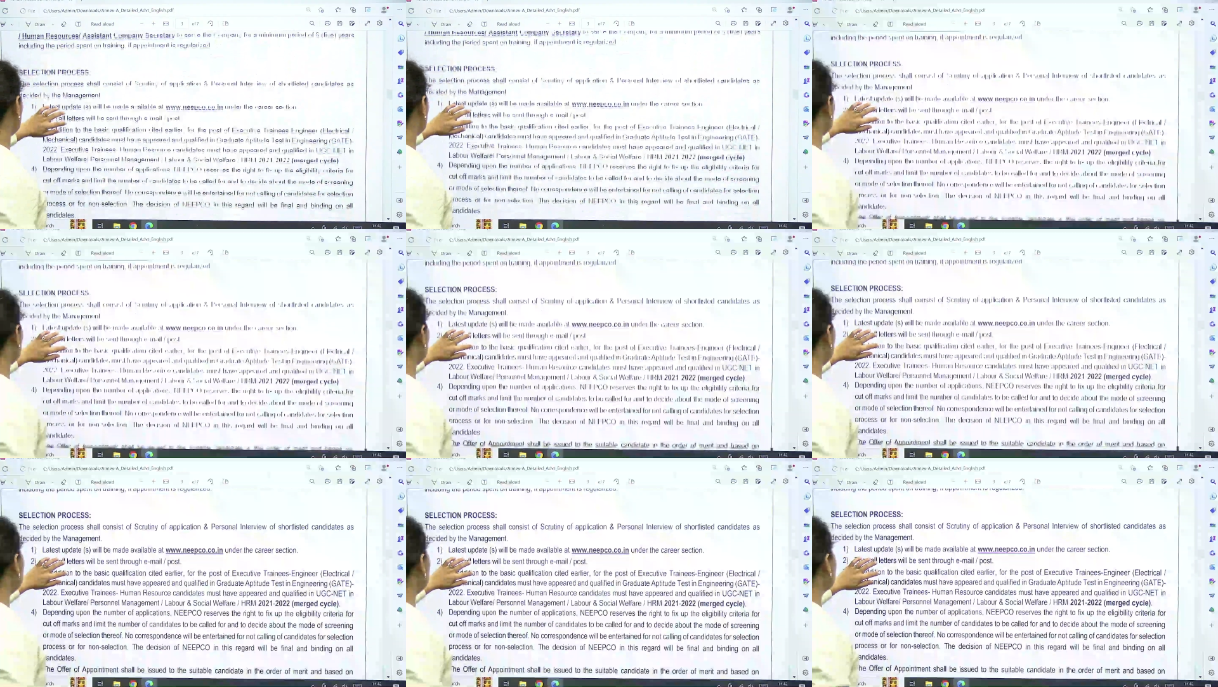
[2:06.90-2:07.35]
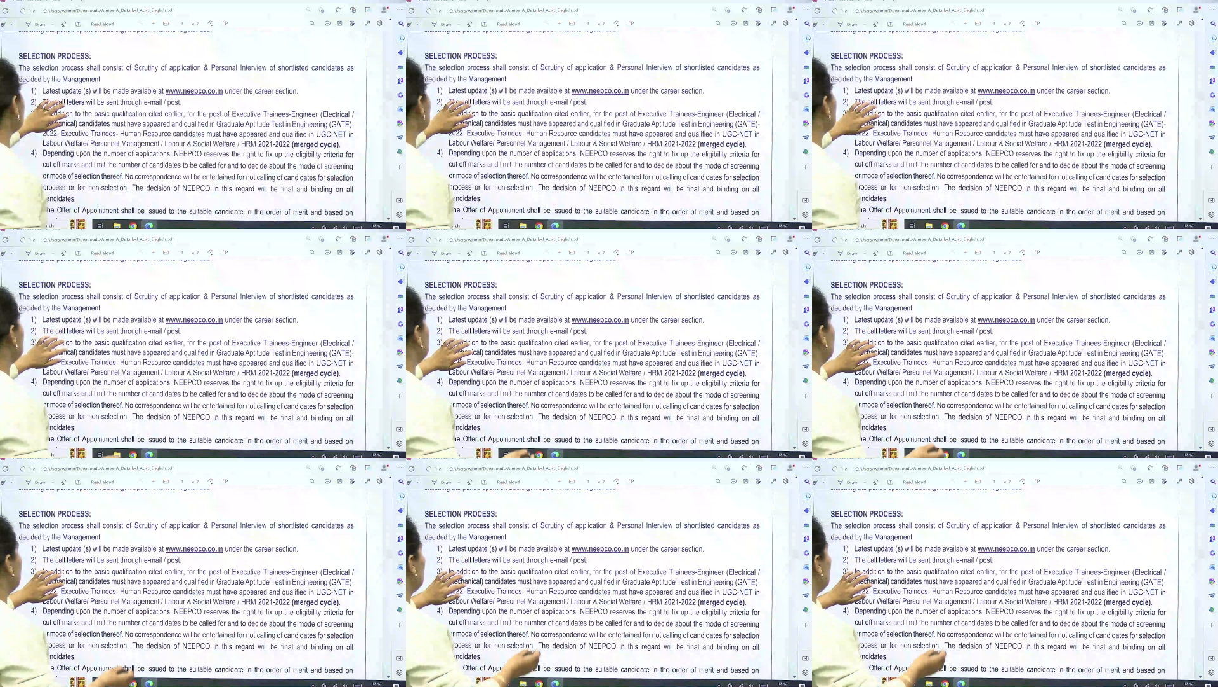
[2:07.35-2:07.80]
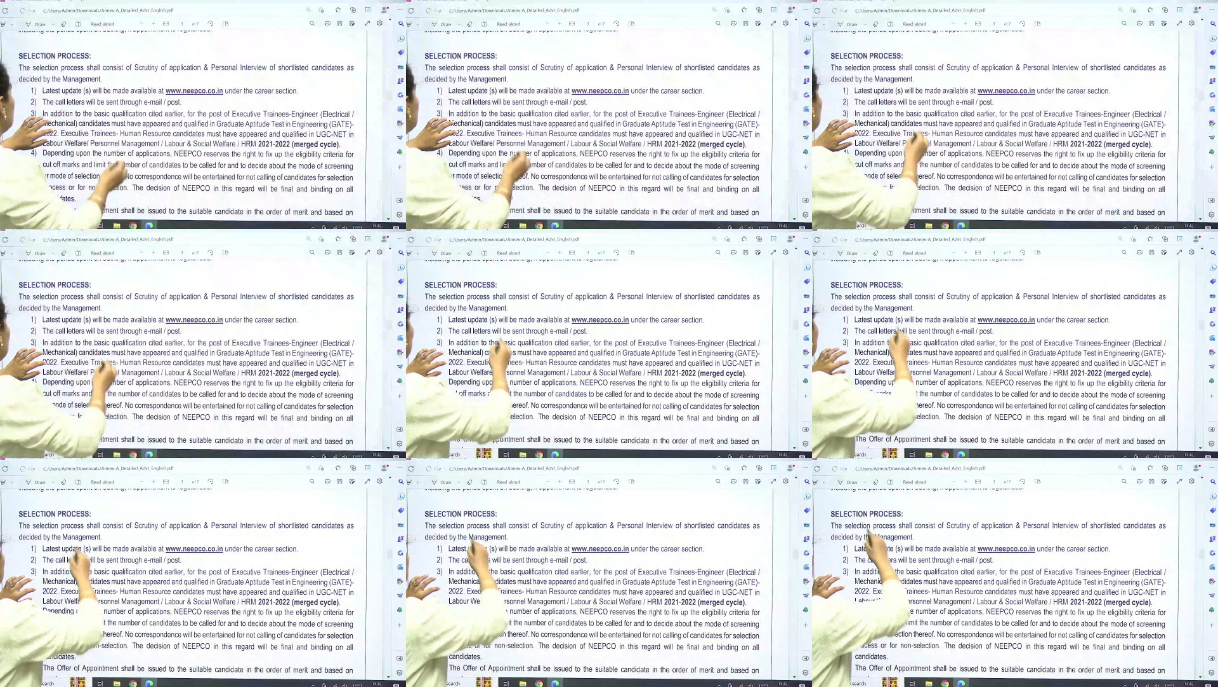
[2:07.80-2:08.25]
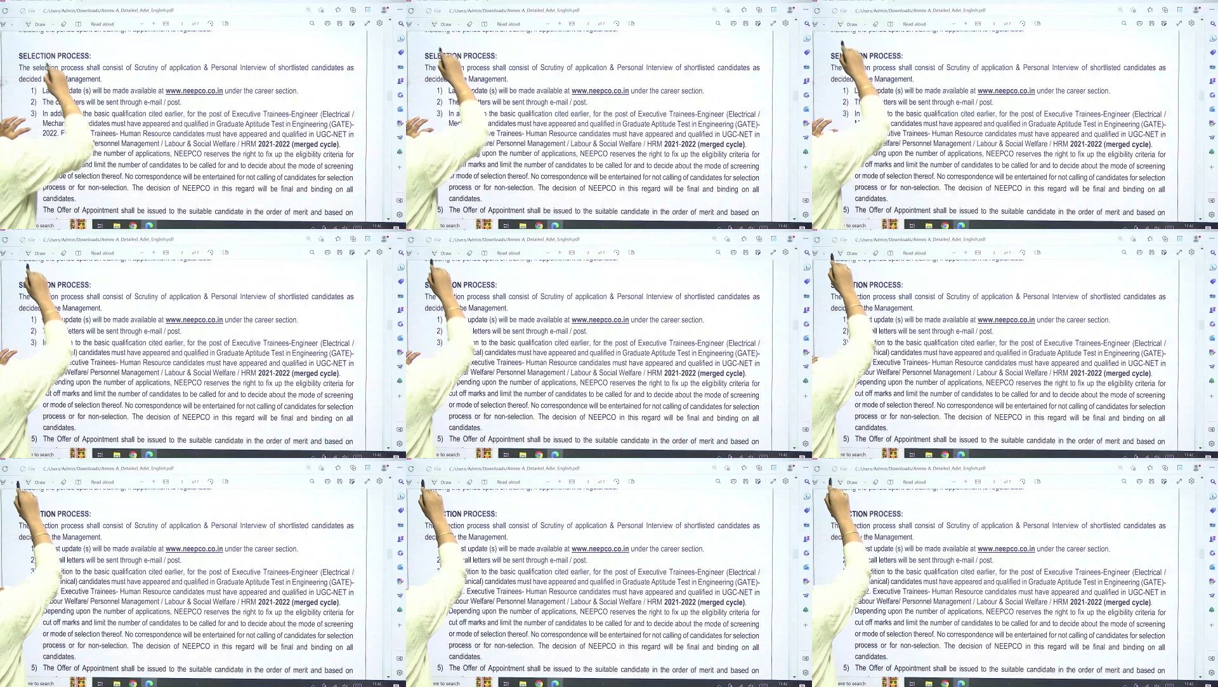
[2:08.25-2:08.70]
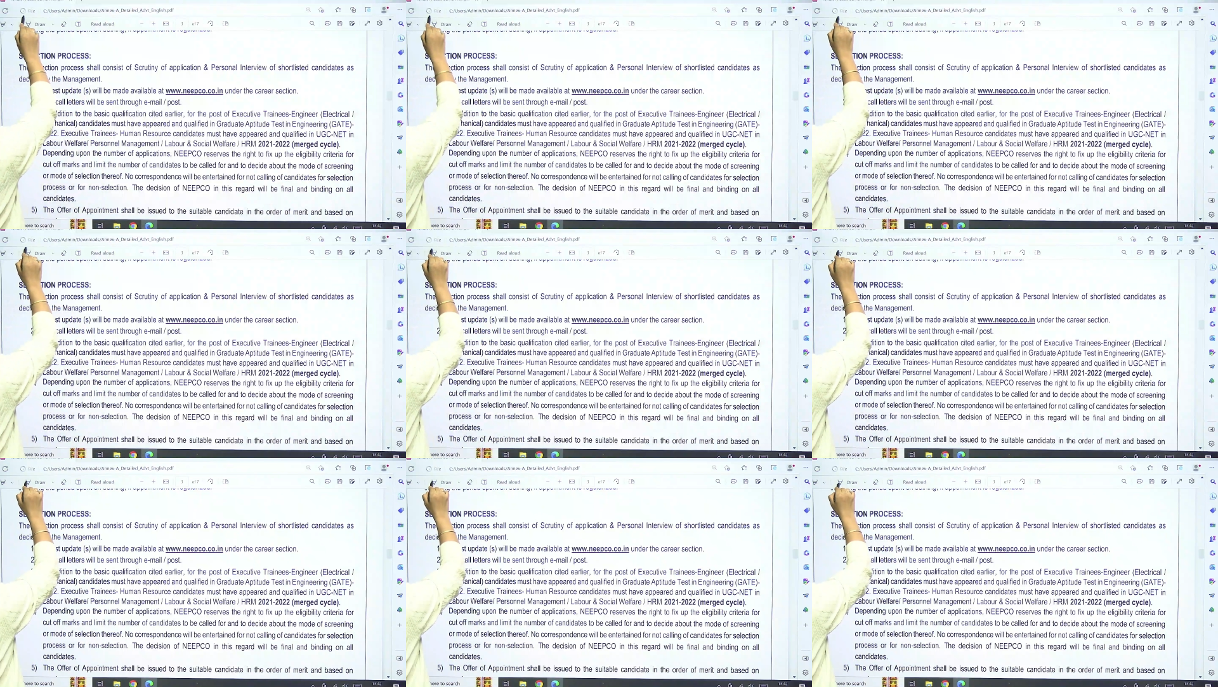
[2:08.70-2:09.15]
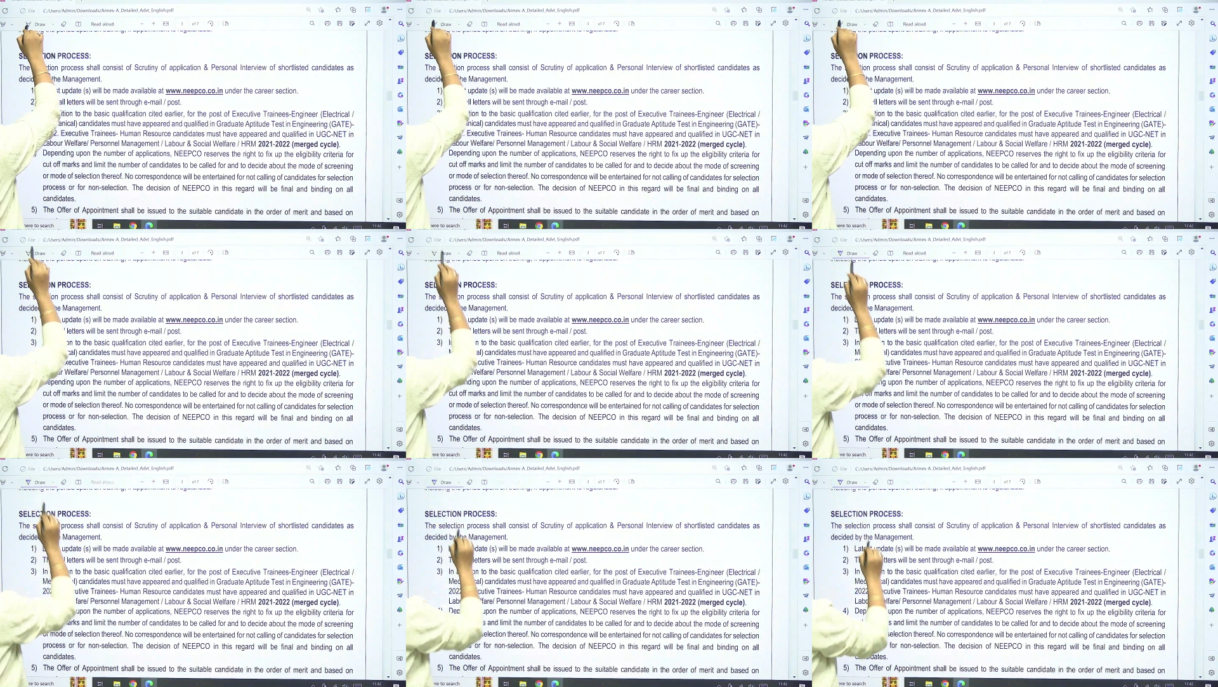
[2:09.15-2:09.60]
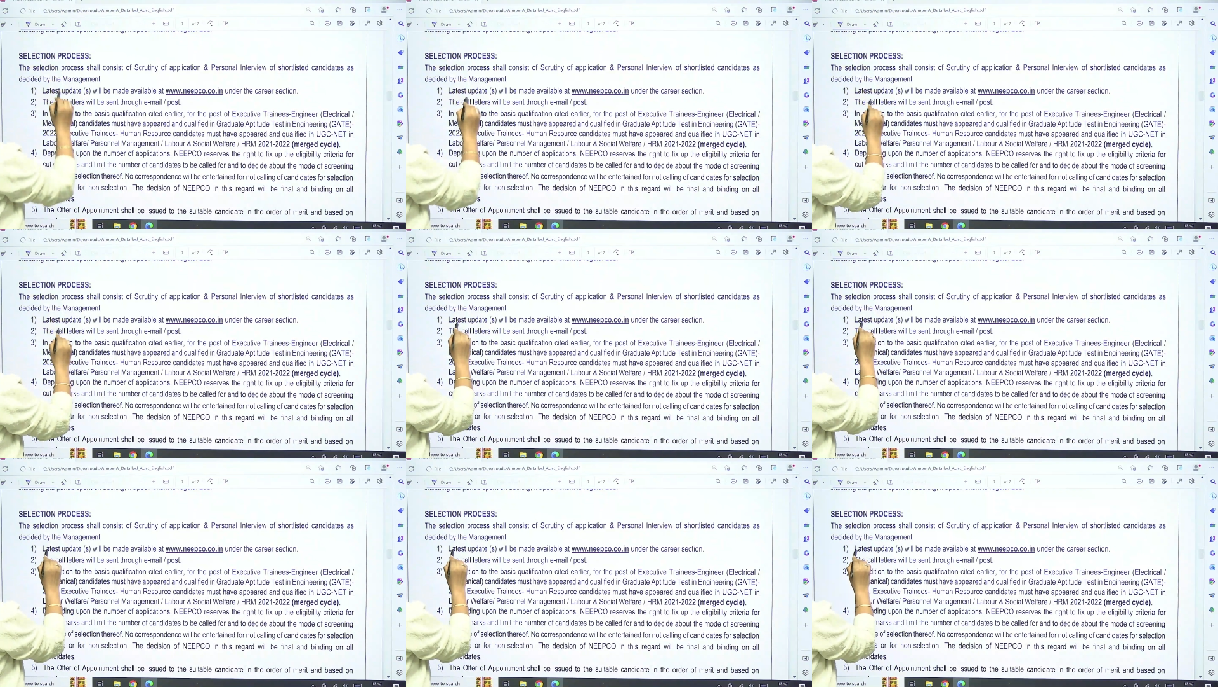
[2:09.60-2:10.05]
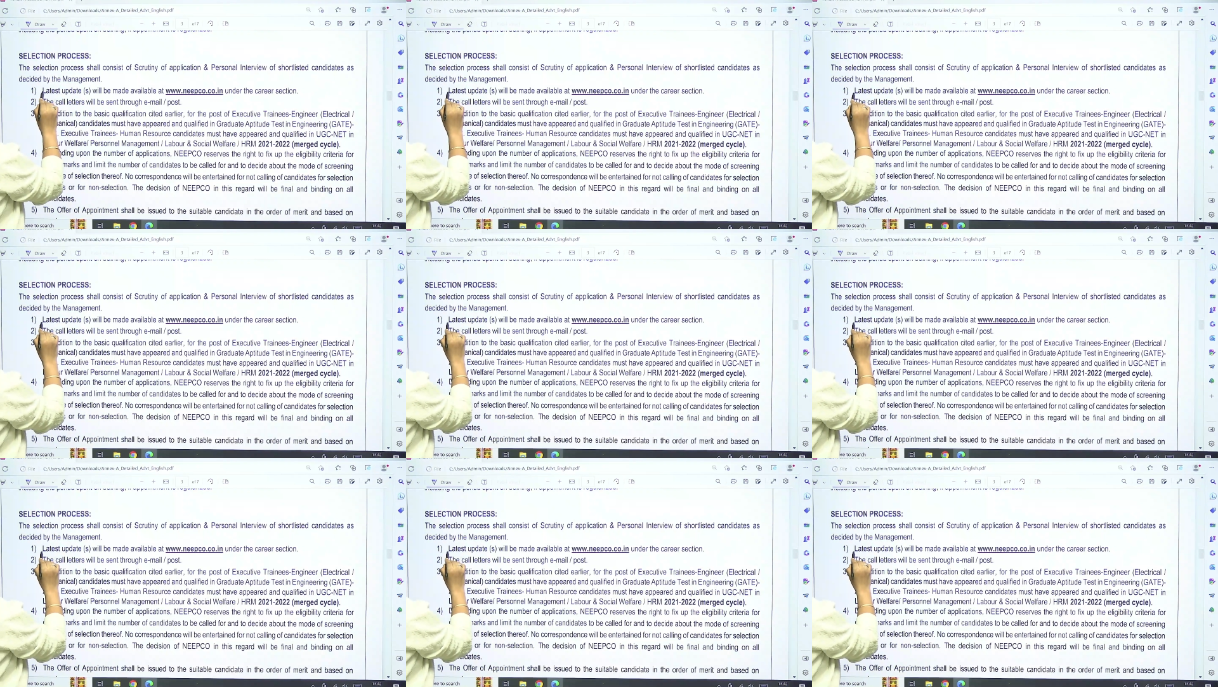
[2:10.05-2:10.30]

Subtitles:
No face is visible, so there are no lips to read.